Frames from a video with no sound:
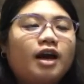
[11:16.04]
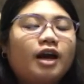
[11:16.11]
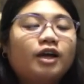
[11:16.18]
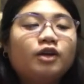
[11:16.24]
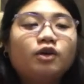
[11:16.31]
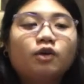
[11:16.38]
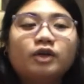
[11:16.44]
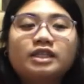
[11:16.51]
I
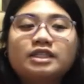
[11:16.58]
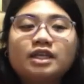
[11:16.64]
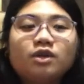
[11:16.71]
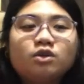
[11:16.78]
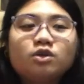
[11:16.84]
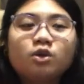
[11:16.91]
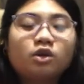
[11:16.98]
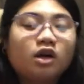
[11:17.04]
don't know, it
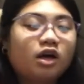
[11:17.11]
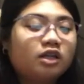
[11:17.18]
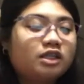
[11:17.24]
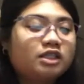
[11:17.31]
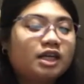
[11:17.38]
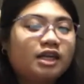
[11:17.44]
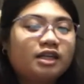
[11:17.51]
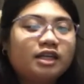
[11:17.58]
sounds so
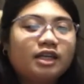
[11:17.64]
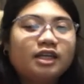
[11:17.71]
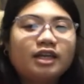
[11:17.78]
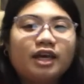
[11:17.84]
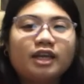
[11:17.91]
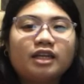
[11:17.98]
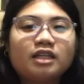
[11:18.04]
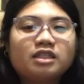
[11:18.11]

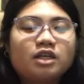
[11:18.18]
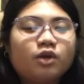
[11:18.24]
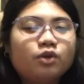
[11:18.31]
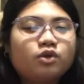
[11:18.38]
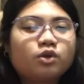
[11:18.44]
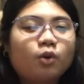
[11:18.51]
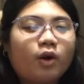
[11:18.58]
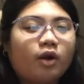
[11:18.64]
condescending, and it
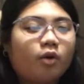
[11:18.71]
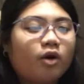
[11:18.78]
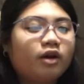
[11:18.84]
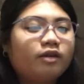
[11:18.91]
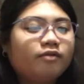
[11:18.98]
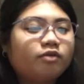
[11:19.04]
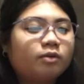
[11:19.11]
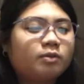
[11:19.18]
sounds so
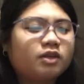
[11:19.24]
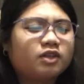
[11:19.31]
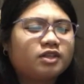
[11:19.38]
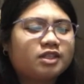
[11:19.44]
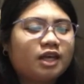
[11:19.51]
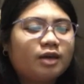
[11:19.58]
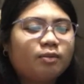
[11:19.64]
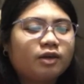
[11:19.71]
ironic for me to
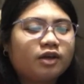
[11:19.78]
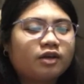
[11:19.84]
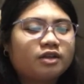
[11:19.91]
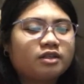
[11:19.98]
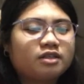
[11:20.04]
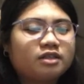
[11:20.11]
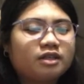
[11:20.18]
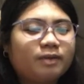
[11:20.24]
say
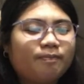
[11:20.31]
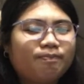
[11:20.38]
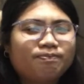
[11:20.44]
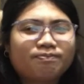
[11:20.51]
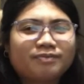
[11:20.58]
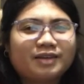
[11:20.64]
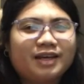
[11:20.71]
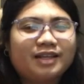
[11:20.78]
because
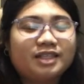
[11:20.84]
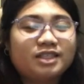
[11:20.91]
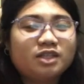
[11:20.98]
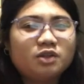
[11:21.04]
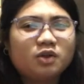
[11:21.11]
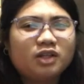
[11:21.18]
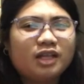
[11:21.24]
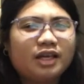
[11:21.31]
it
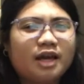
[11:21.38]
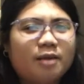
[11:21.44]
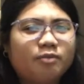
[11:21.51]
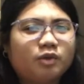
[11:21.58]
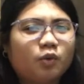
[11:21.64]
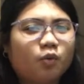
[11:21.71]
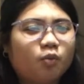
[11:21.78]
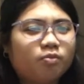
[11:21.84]
doesn't look like
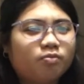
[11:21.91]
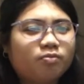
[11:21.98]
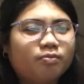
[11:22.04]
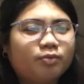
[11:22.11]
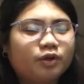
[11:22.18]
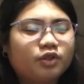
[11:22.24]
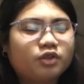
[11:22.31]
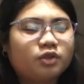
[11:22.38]
I'm the
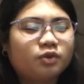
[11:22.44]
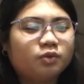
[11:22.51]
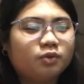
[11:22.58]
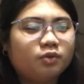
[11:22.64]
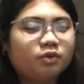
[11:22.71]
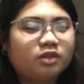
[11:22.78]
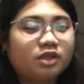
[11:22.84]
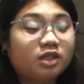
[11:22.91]
person
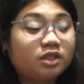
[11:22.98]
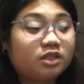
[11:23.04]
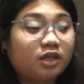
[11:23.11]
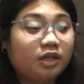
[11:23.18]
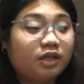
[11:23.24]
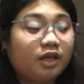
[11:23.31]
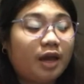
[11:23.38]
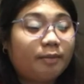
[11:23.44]
who does
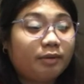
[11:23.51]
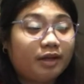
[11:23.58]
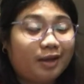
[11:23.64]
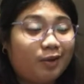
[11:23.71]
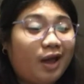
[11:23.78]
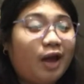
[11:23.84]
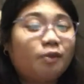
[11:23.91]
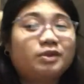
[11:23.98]
study. I mean,
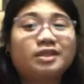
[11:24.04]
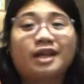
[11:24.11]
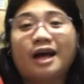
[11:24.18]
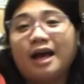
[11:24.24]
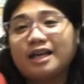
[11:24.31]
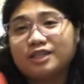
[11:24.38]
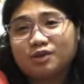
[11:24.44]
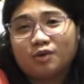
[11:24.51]
and I was in
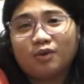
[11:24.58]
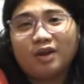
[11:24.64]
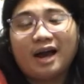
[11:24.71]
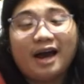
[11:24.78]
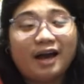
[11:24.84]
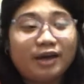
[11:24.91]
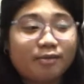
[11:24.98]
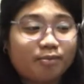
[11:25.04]
high school,
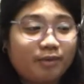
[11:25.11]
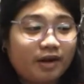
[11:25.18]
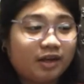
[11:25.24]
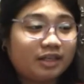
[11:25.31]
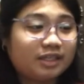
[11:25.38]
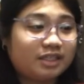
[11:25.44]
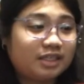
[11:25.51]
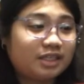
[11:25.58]
I
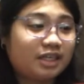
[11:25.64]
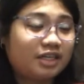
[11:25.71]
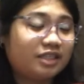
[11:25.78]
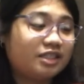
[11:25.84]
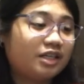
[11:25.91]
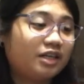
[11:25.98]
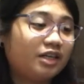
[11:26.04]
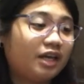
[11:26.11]
barely did any
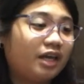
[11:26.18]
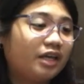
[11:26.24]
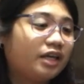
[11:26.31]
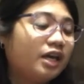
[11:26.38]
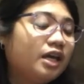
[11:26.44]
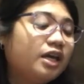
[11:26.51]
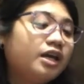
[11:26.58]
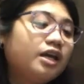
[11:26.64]
studying.
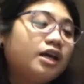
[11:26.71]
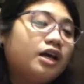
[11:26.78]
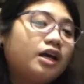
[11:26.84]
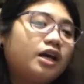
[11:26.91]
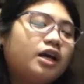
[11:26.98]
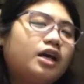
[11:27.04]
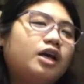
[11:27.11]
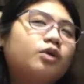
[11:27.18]

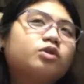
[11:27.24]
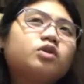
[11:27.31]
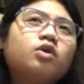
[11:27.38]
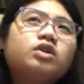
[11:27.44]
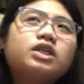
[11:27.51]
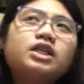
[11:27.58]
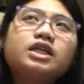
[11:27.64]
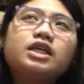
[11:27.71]
It was
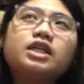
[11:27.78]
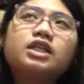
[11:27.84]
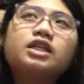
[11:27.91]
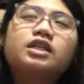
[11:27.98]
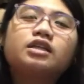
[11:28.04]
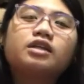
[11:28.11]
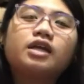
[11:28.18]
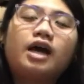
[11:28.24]
only
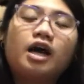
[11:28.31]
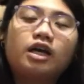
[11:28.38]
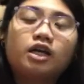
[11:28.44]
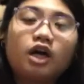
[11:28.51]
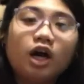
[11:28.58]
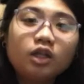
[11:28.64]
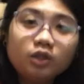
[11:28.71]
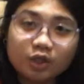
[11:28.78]
in
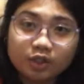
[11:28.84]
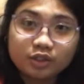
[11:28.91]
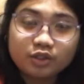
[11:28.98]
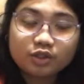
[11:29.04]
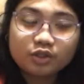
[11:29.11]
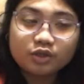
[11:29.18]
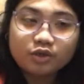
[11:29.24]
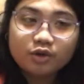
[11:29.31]

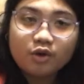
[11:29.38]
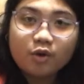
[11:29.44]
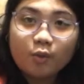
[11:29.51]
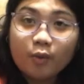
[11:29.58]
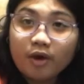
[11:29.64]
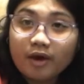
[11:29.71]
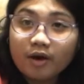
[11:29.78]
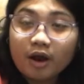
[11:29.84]
college
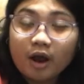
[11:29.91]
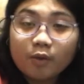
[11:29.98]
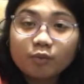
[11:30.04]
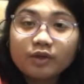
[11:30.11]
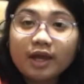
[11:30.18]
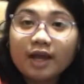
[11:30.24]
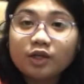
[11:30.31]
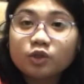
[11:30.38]
where I
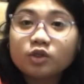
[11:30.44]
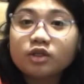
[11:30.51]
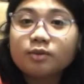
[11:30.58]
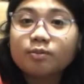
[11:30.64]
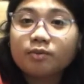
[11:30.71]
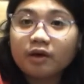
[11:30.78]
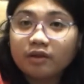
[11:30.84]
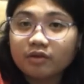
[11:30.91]
would actually
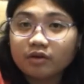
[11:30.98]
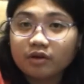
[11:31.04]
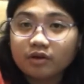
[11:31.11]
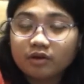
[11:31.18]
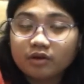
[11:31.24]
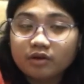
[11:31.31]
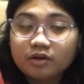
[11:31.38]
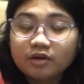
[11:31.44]
bother